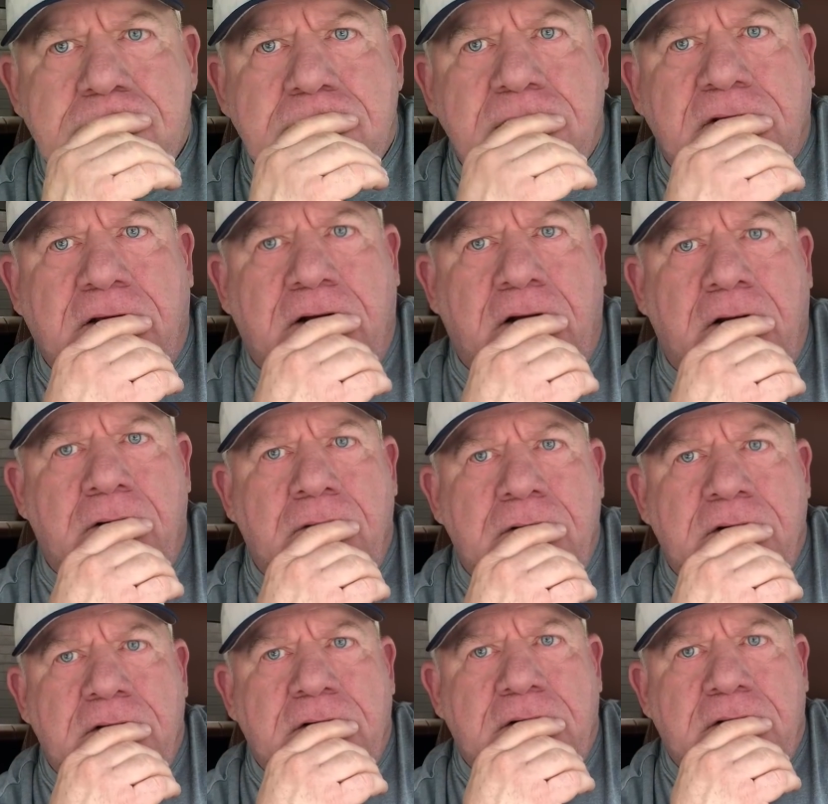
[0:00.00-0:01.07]
You know,
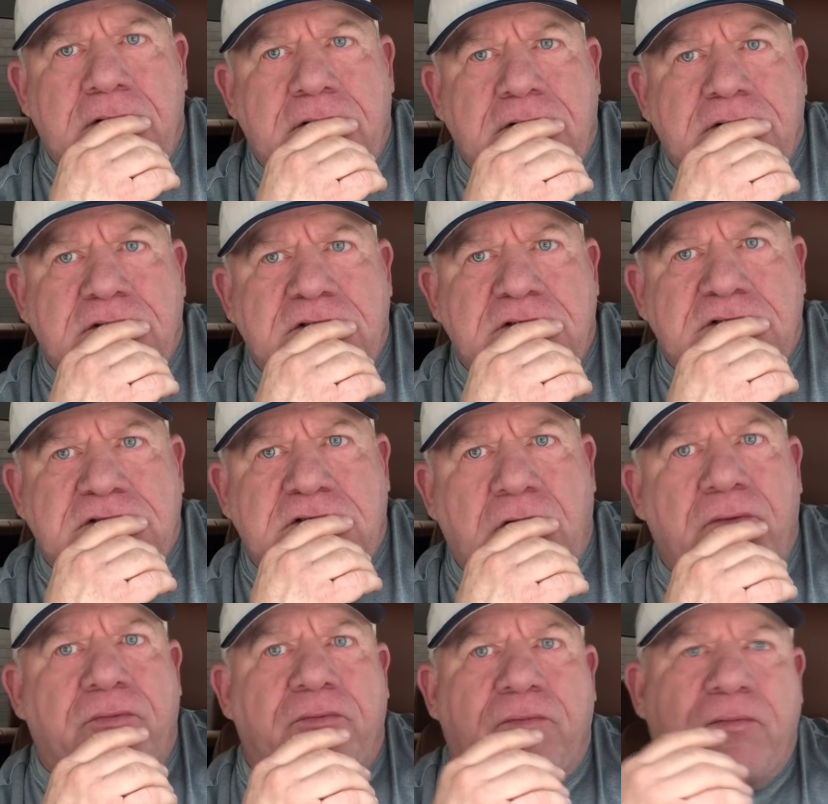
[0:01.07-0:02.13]

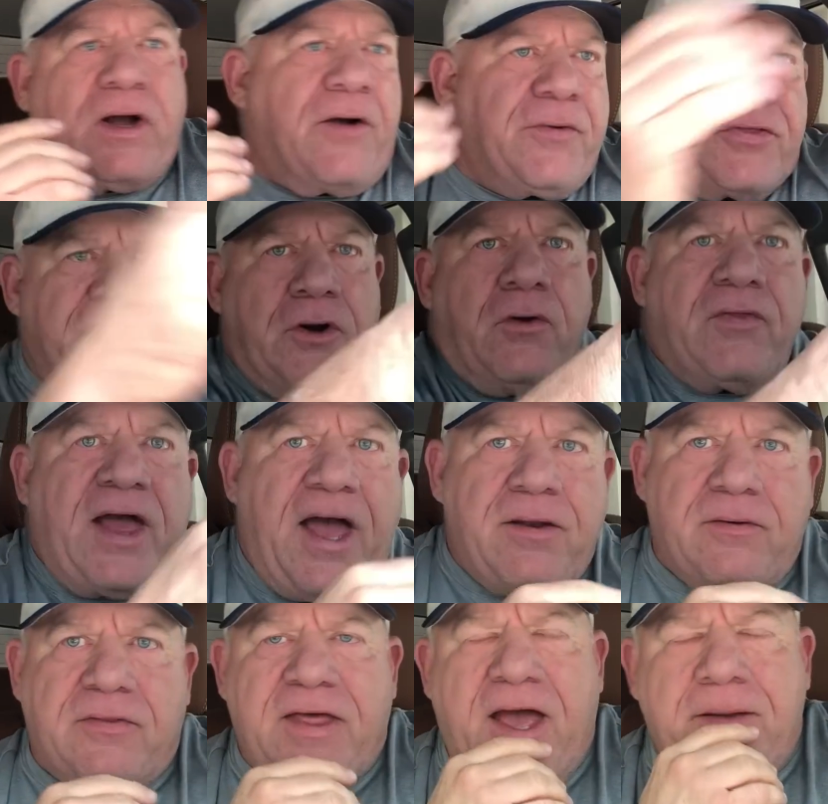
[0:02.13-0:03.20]
so I would throw
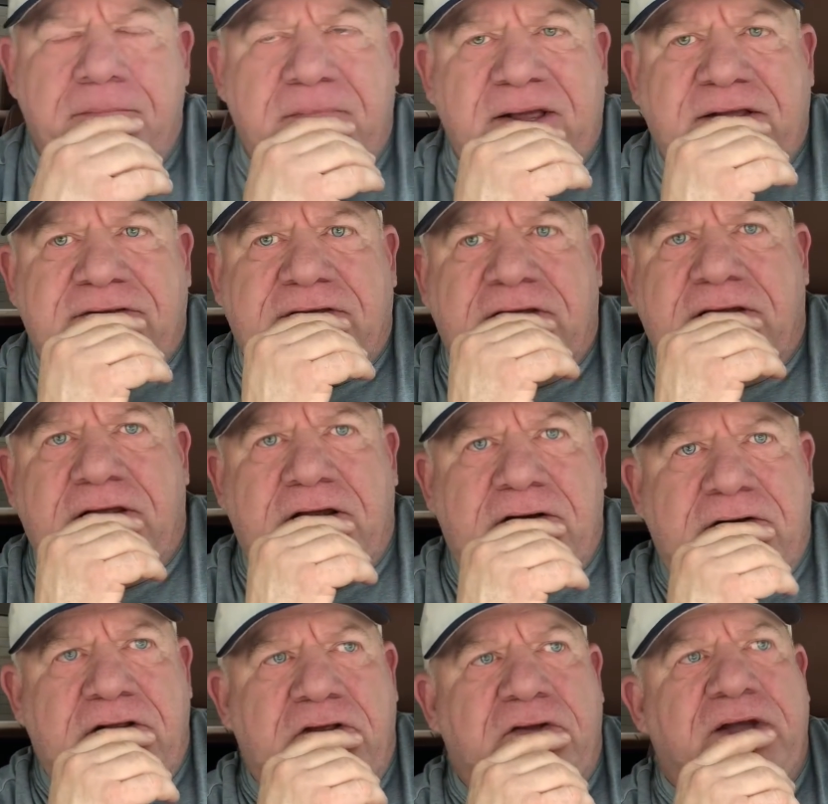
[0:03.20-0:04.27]
that mix in there.
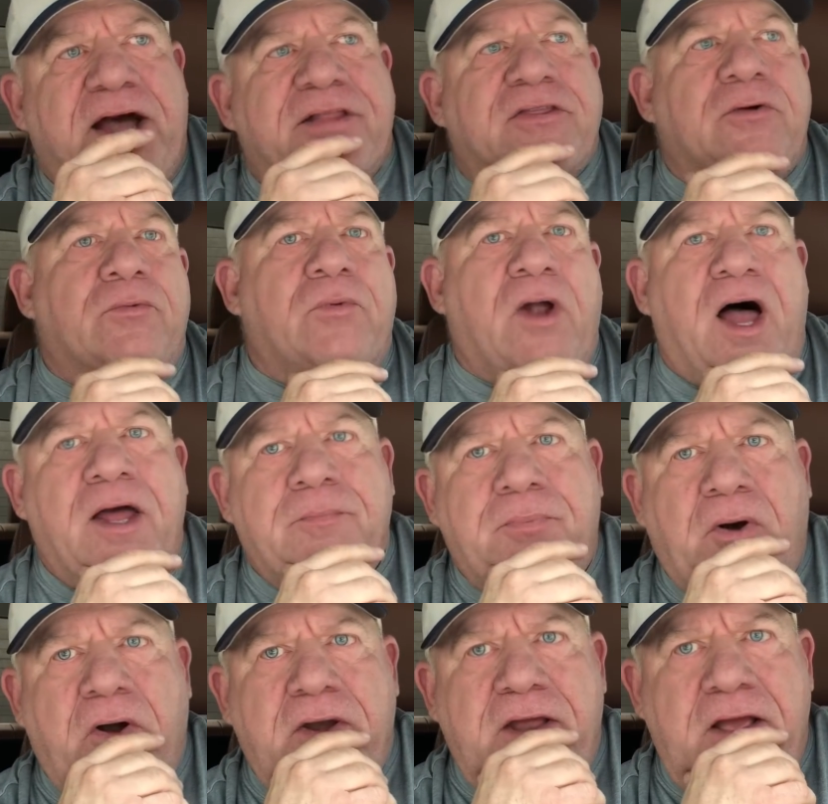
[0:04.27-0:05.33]
And then you got the Ron
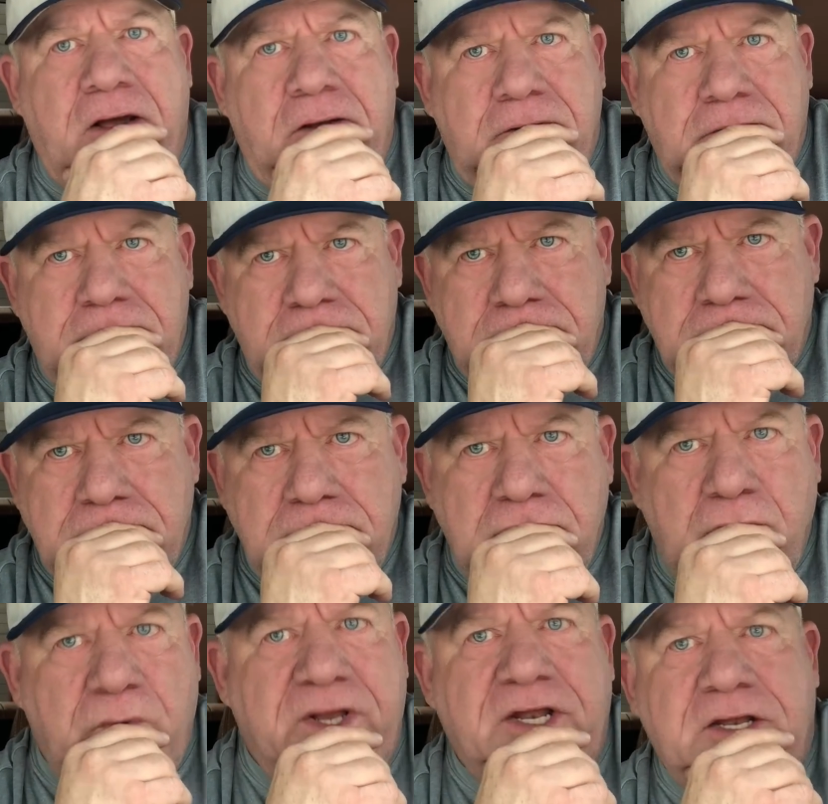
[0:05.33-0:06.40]
Parnell
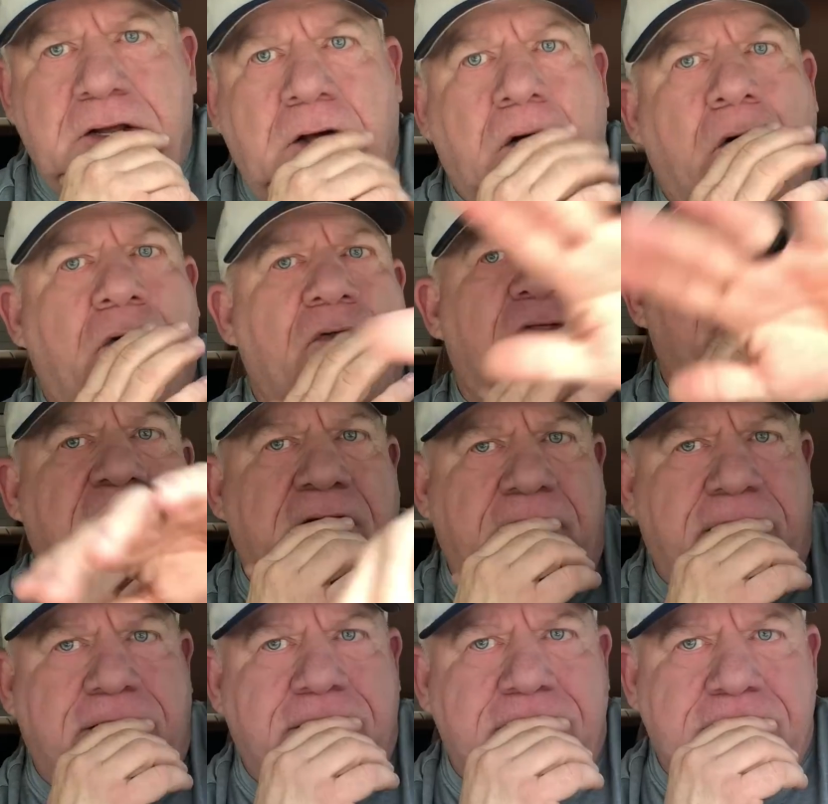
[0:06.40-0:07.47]
winning the whole
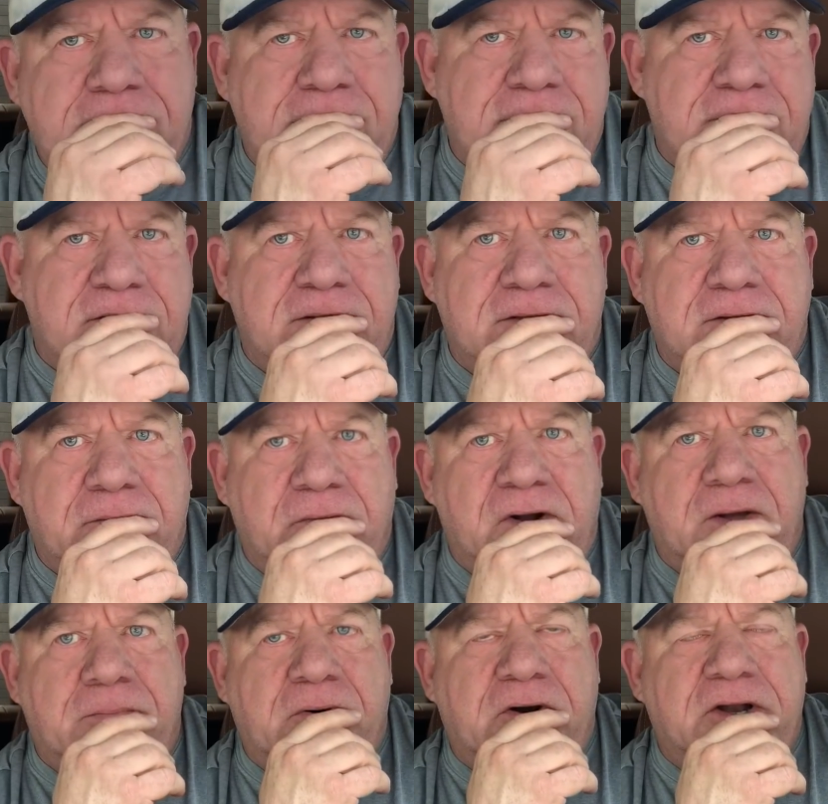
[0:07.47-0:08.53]
thing. The
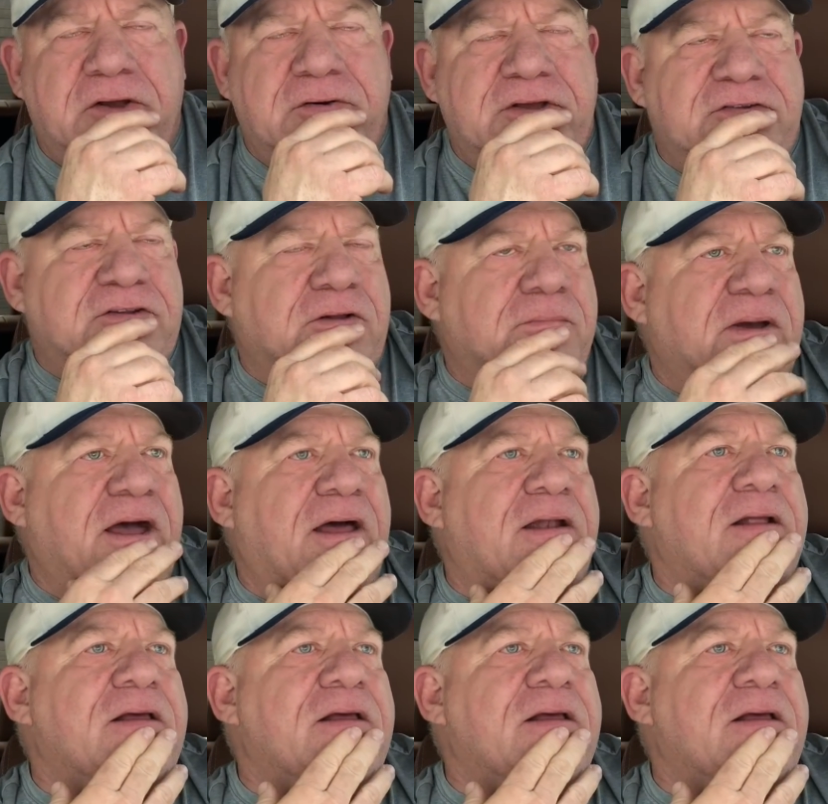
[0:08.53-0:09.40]
Ron Parnell Easton bat